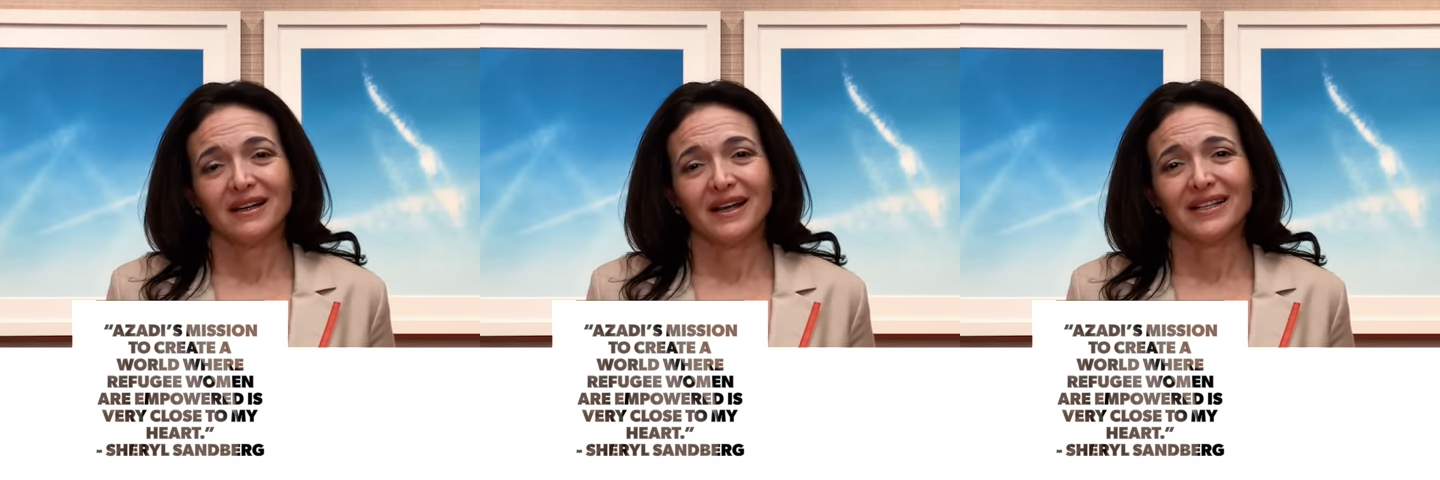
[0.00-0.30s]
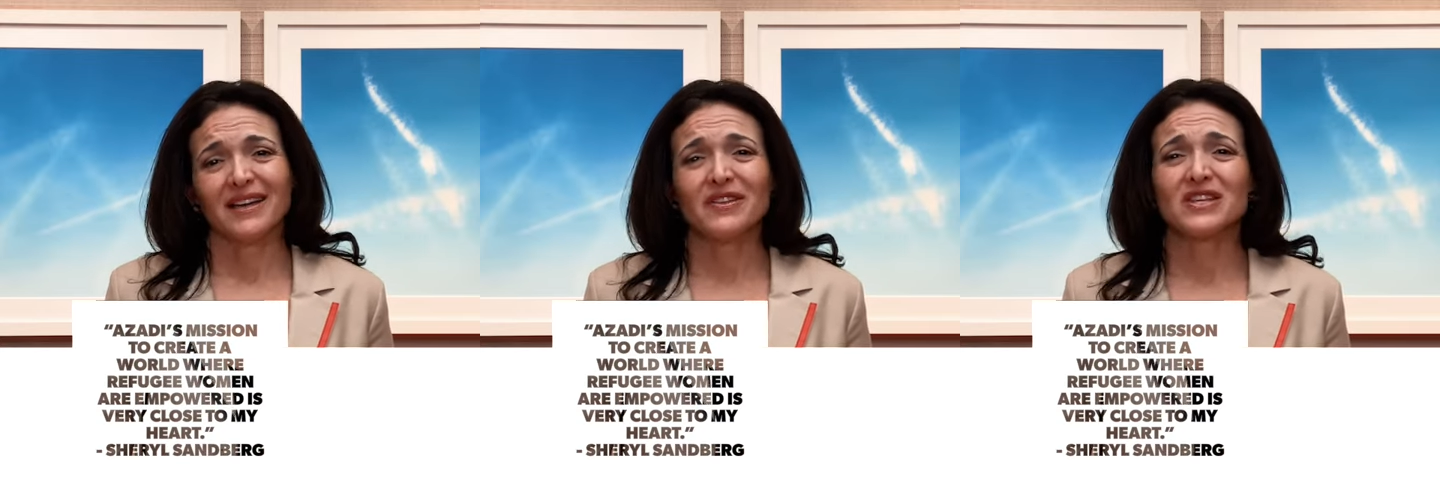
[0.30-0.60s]

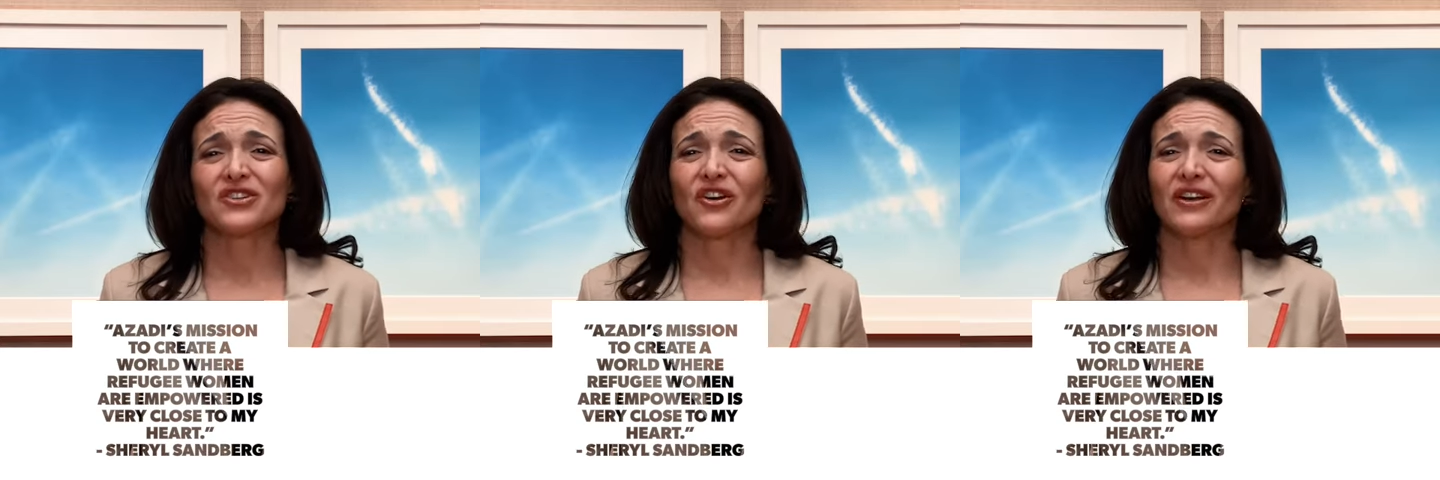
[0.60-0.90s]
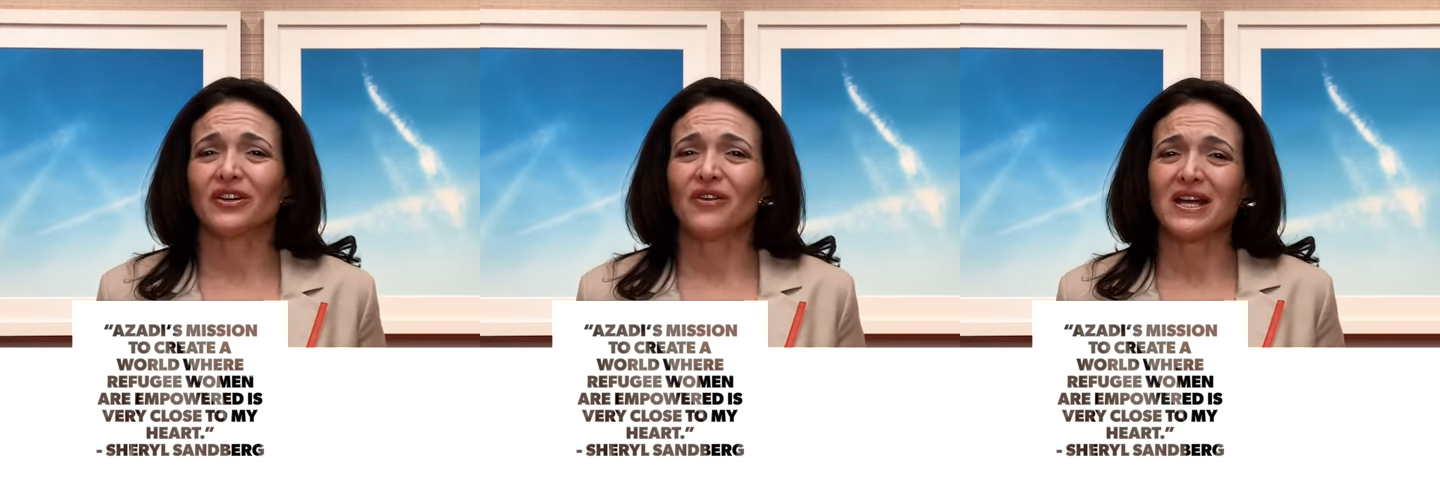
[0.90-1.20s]
And given this
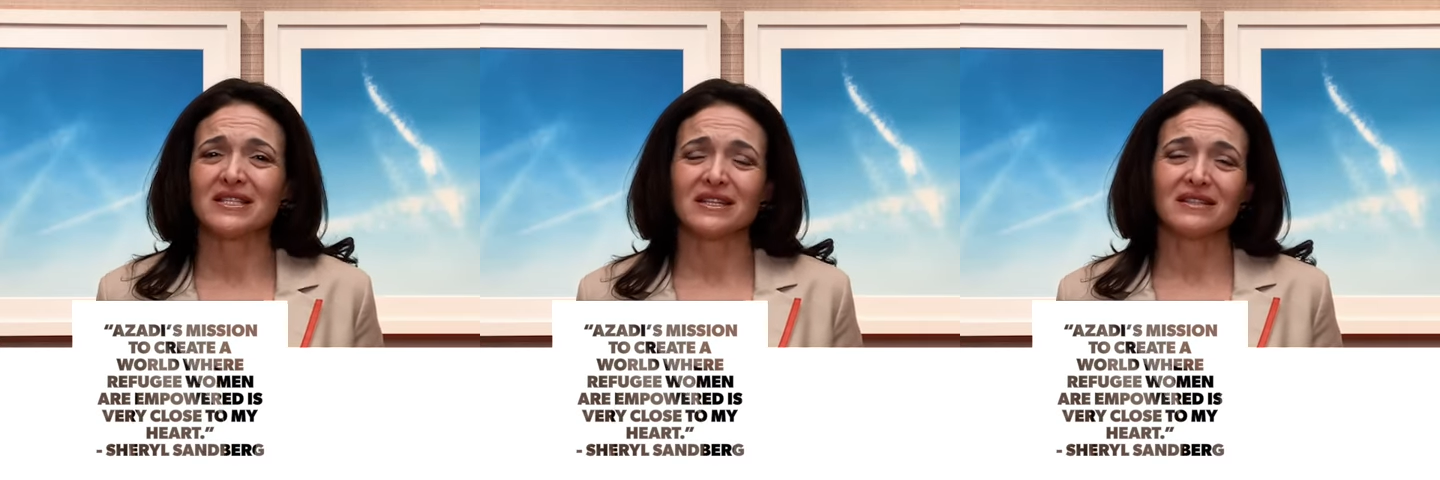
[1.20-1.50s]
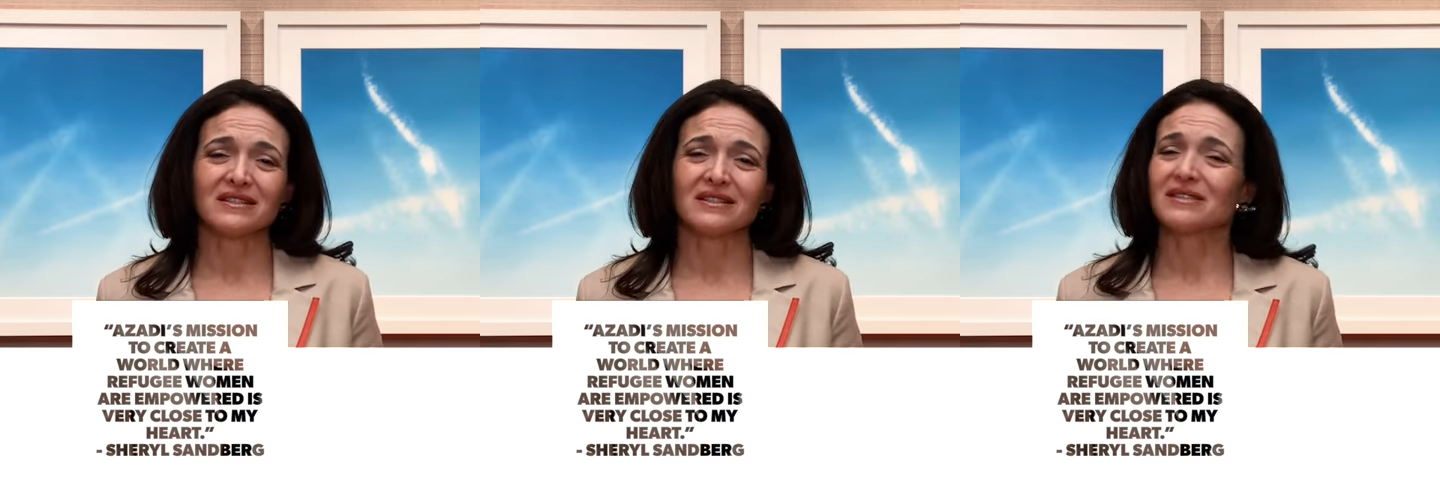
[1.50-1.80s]
current
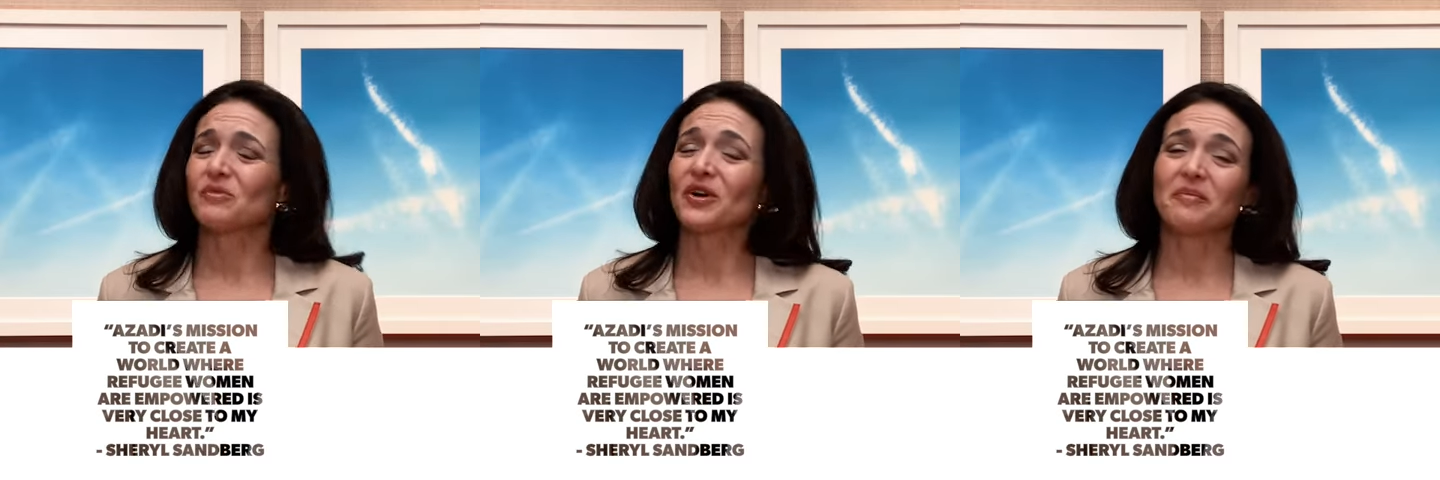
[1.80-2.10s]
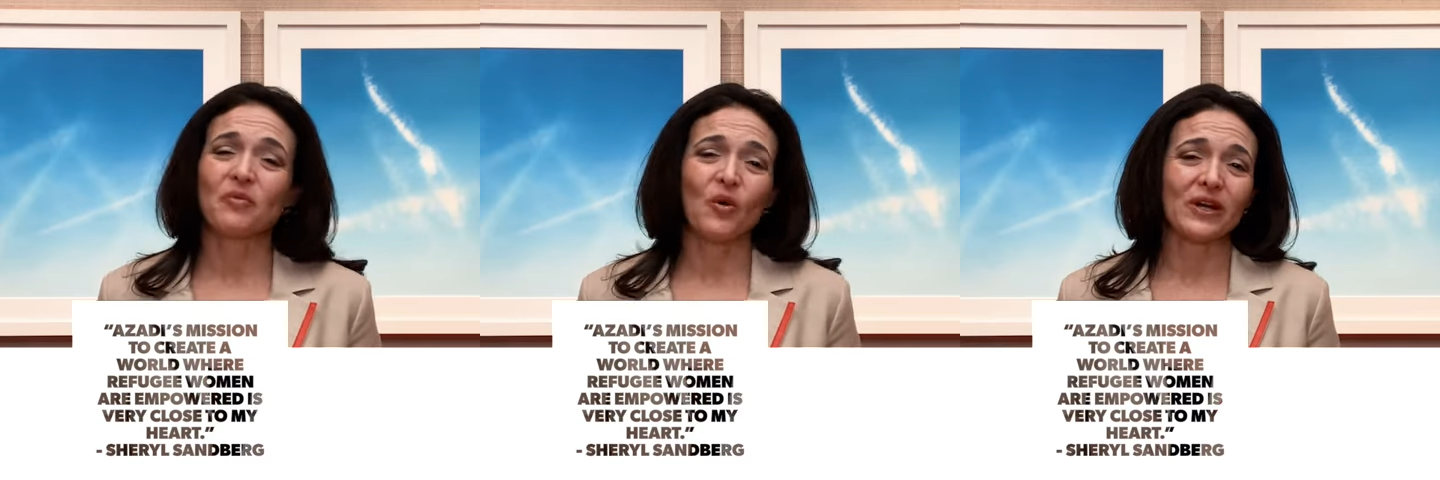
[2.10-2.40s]
crisis, it's more
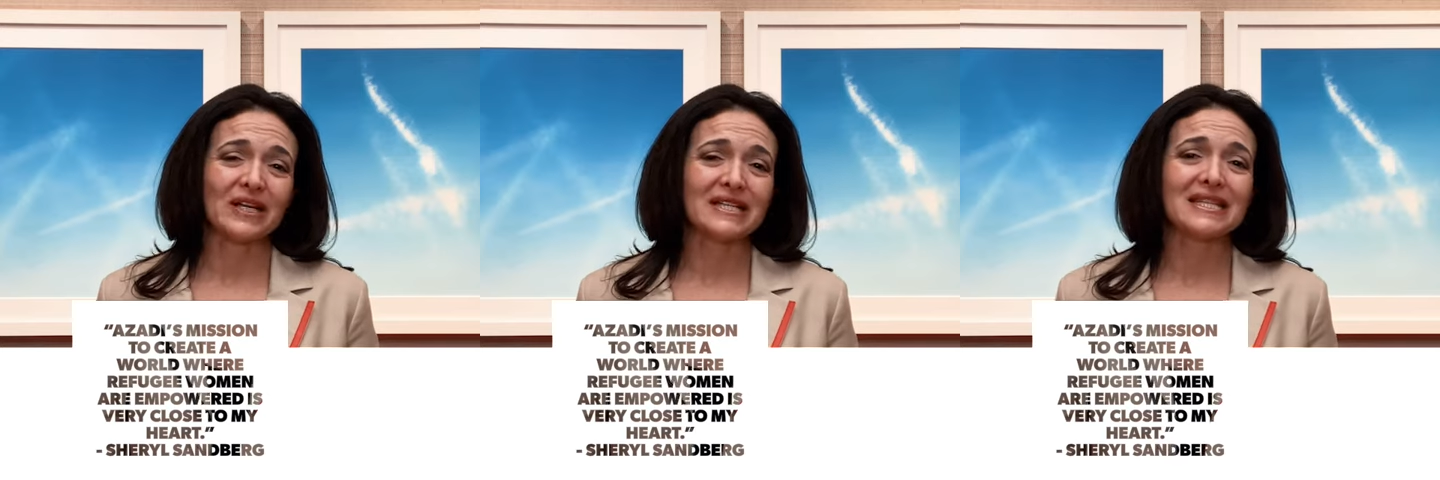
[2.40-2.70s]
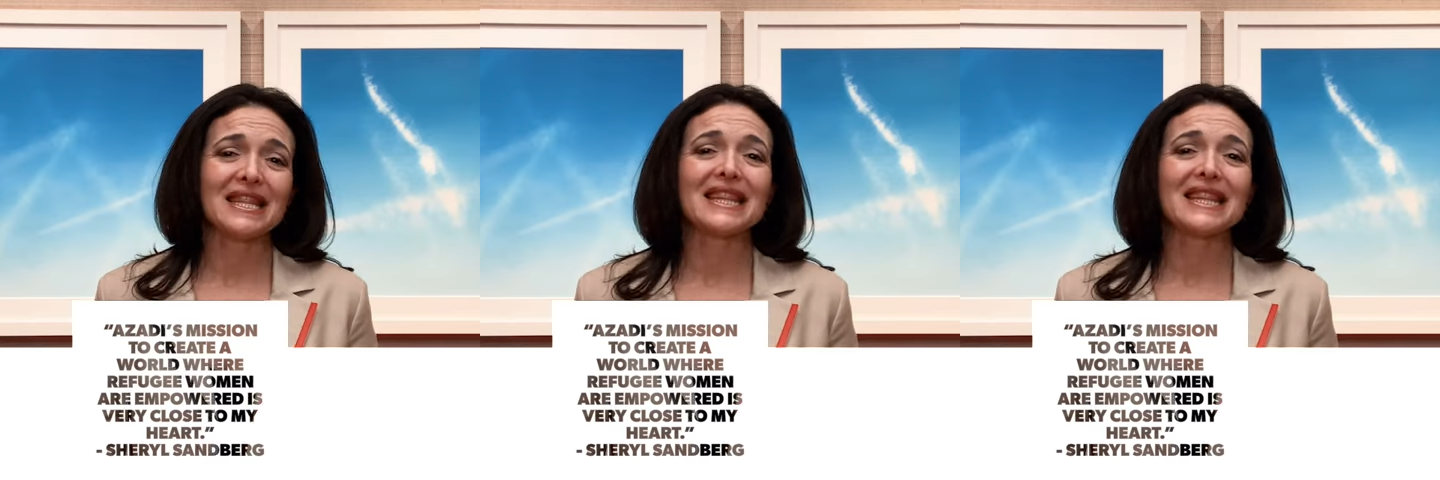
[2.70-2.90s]
important